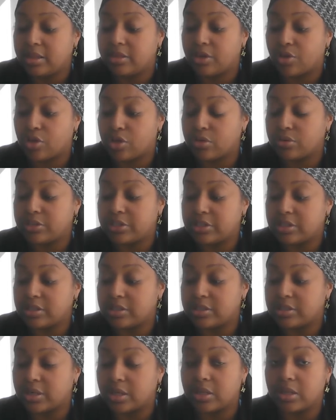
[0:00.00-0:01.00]
the
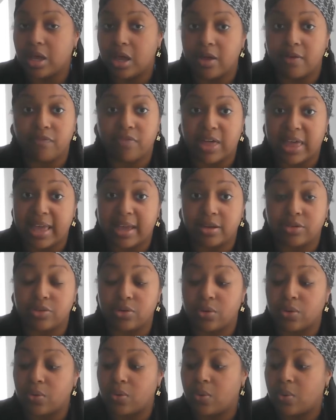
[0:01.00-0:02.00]
closest love
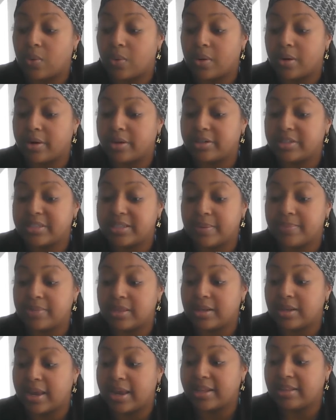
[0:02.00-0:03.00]
candle or
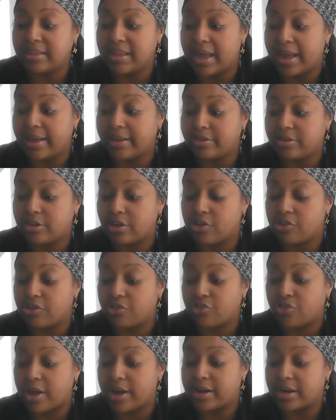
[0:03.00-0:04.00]
something like that to
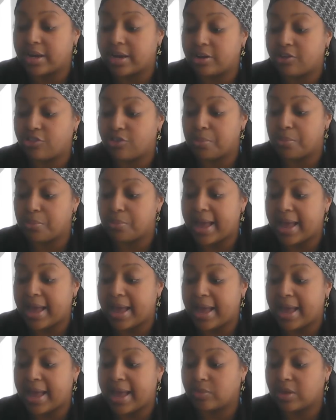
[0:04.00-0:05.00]
just try to get you back
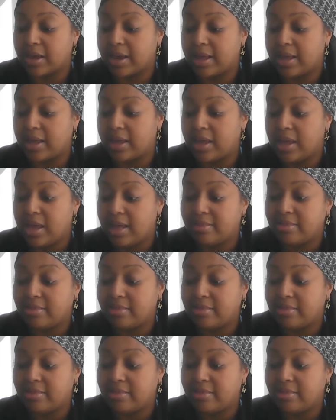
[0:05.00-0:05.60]
okay